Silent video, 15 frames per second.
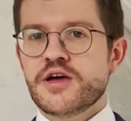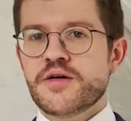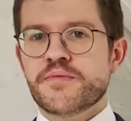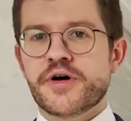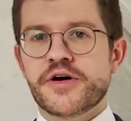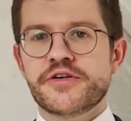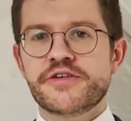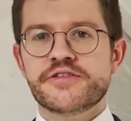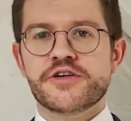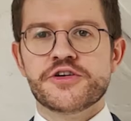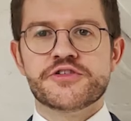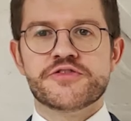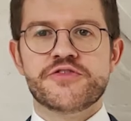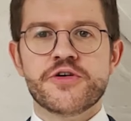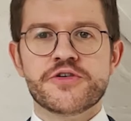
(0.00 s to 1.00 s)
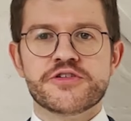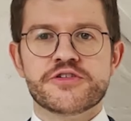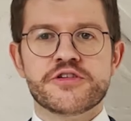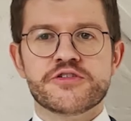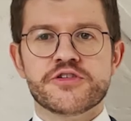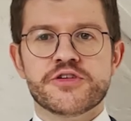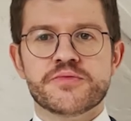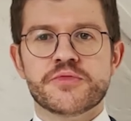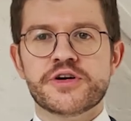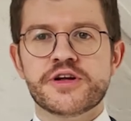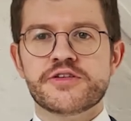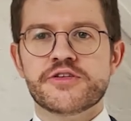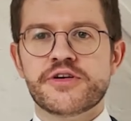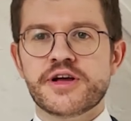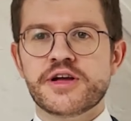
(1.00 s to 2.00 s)
My research focuses on
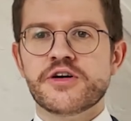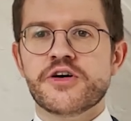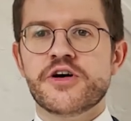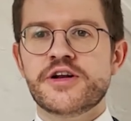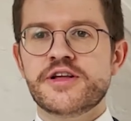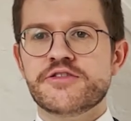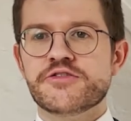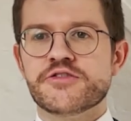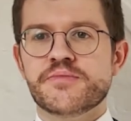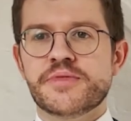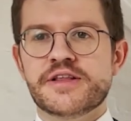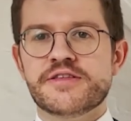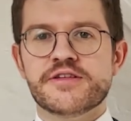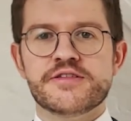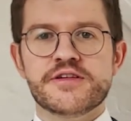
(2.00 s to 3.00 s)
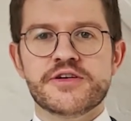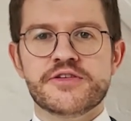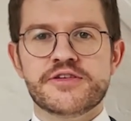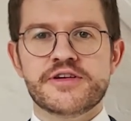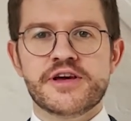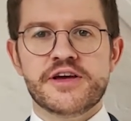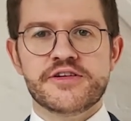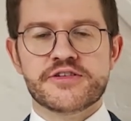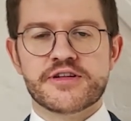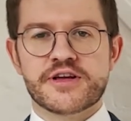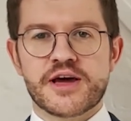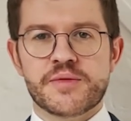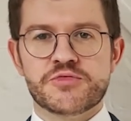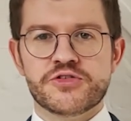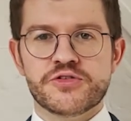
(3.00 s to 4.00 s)
monitoring uninstrumented irradiation
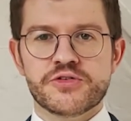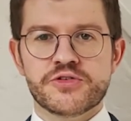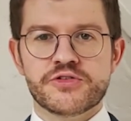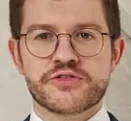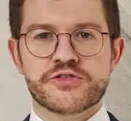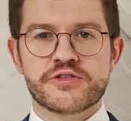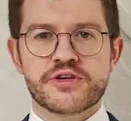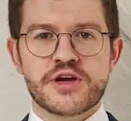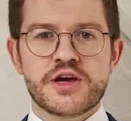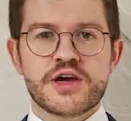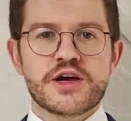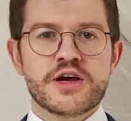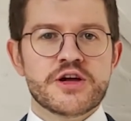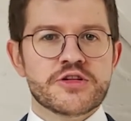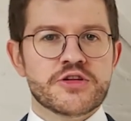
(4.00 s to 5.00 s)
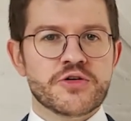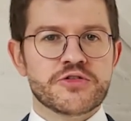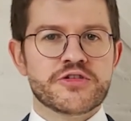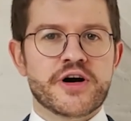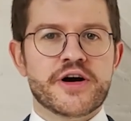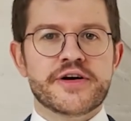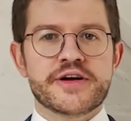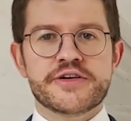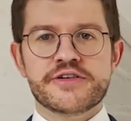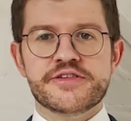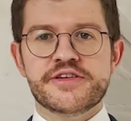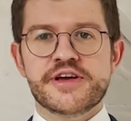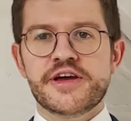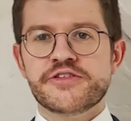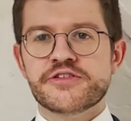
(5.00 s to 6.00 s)
capsules. Those are
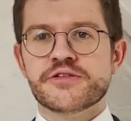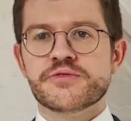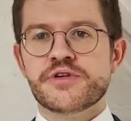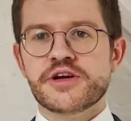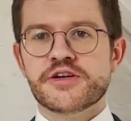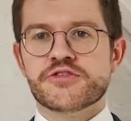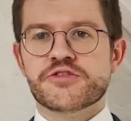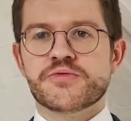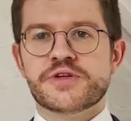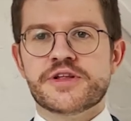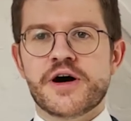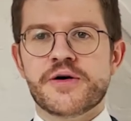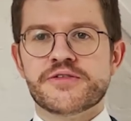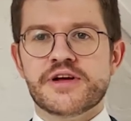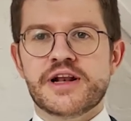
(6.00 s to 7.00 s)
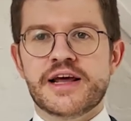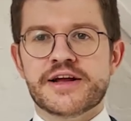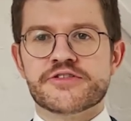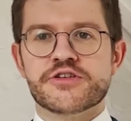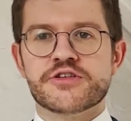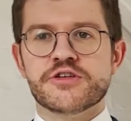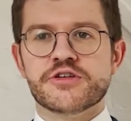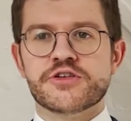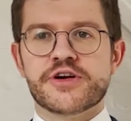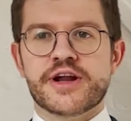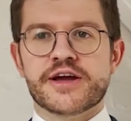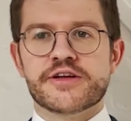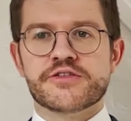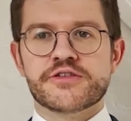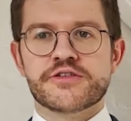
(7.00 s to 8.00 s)
irradiation rigs without electrical
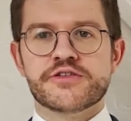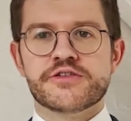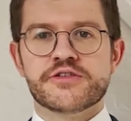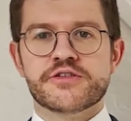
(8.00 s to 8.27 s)
connectors.